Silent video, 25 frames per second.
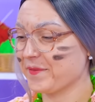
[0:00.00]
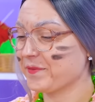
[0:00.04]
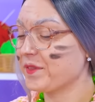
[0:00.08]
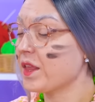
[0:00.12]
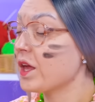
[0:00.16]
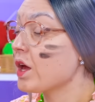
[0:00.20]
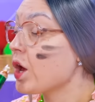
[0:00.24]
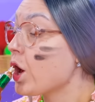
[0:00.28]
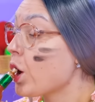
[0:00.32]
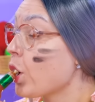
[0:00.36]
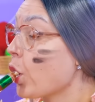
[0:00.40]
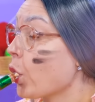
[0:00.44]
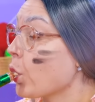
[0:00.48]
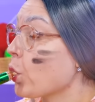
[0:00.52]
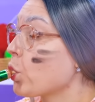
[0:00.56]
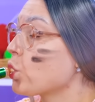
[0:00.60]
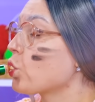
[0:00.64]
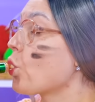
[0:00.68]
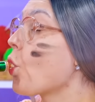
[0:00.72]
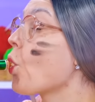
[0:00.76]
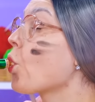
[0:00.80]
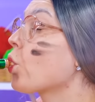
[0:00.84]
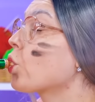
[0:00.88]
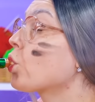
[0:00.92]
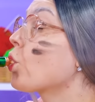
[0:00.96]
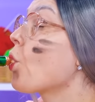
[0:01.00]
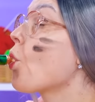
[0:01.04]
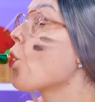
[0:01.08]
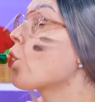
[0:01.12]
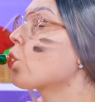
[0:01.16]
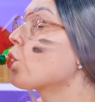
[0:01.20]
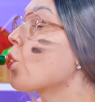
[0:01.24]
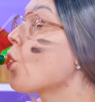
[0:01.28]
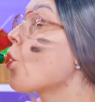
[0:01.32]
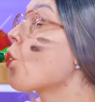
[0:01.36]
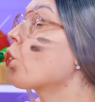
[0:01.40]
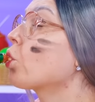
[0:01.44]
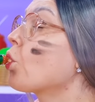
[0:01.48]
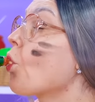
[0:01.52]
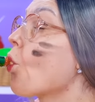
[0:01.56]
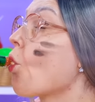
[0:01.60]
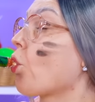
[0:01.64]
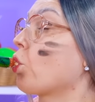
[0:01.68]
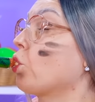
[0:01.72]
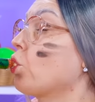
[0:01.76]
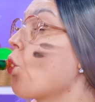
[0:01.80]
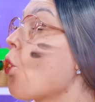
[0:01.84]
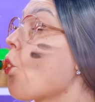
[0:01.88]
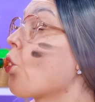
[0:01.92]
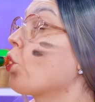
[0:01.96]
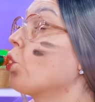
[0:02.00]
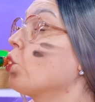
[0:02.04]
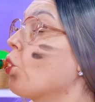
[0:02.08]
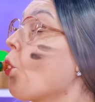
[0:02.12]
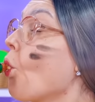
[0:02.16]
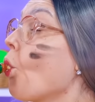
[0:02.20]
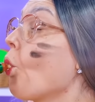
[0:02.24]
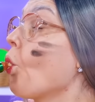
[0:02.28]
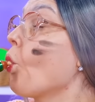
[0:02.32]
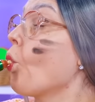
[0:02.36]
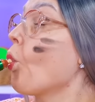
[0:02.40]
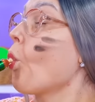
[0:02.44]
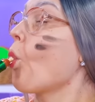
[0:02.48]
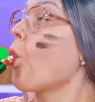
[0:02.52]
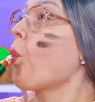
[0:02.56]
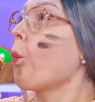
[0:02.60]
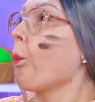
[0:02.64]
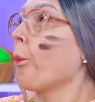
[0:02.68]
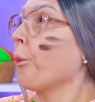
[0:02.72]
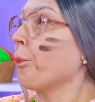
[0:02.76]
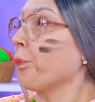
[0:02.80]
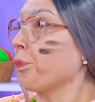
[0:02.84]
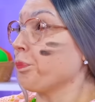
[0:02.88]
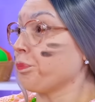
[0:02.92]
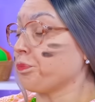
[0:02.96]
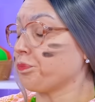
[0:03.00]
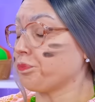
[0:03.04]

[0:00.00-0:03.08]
I know you're getting older, but… Glug, glug, glug.